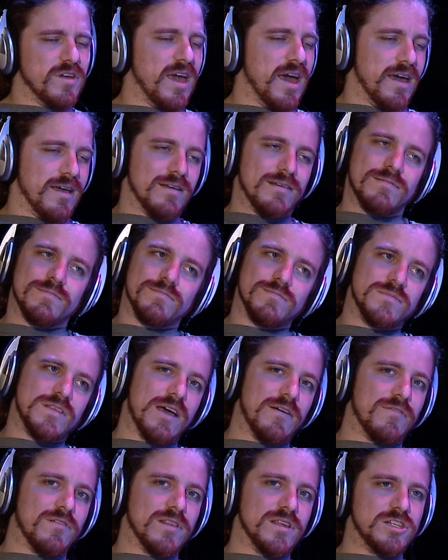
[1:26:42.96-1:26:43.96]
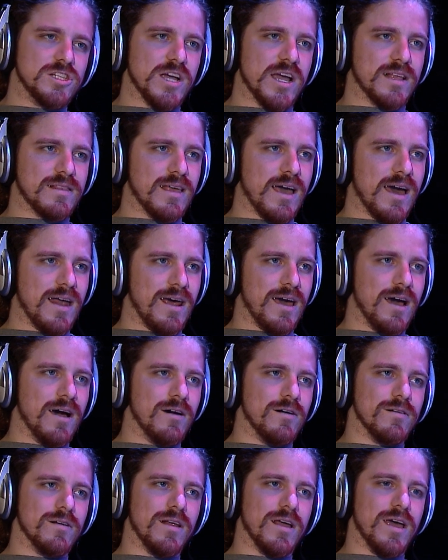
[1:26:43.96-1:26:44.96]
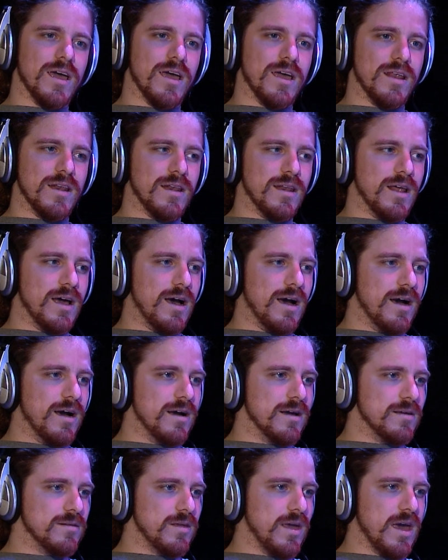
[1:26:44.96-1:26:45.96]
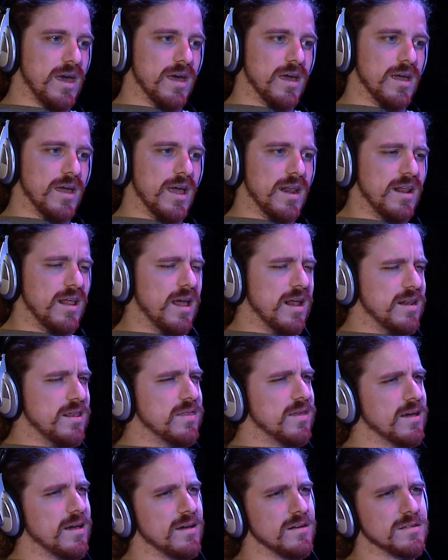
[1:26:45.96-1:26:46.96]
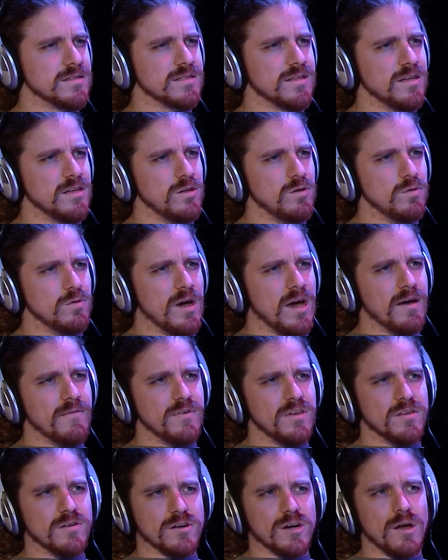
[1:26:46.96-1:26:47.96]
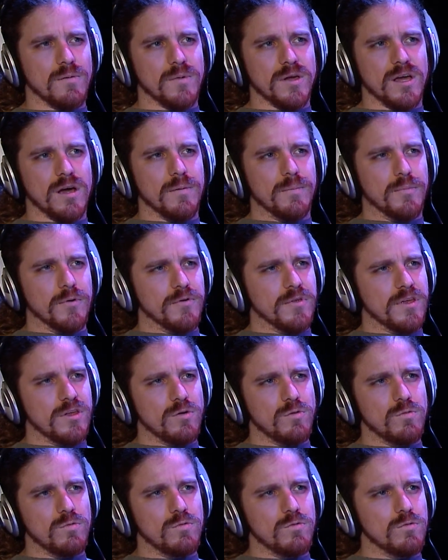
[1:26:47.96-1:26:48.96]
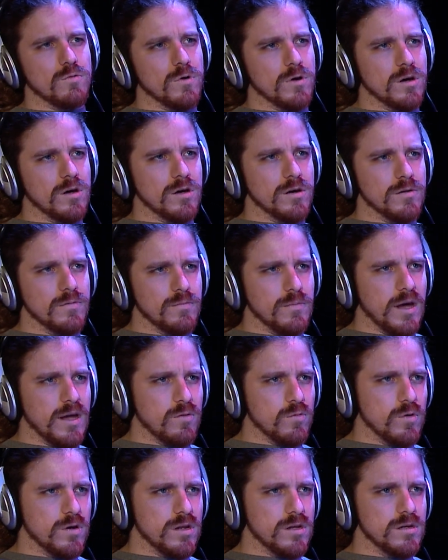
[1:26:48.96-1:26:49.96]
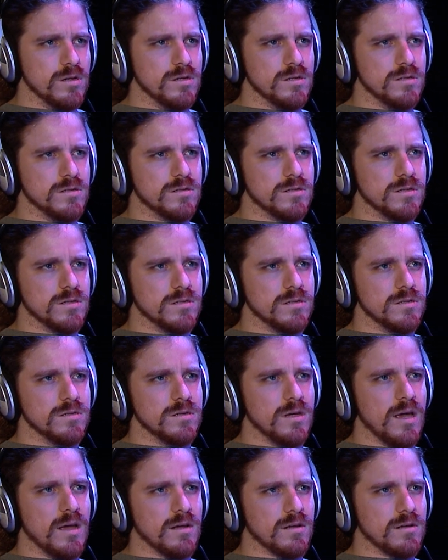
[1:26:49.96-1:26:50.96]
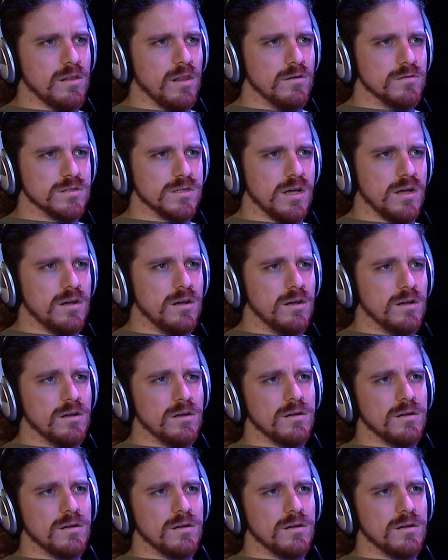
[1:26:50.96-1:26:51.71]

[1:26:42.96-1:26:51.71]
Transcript: yeah, definitely check that out. And and anything else that you have either coming up or that you might want to close on?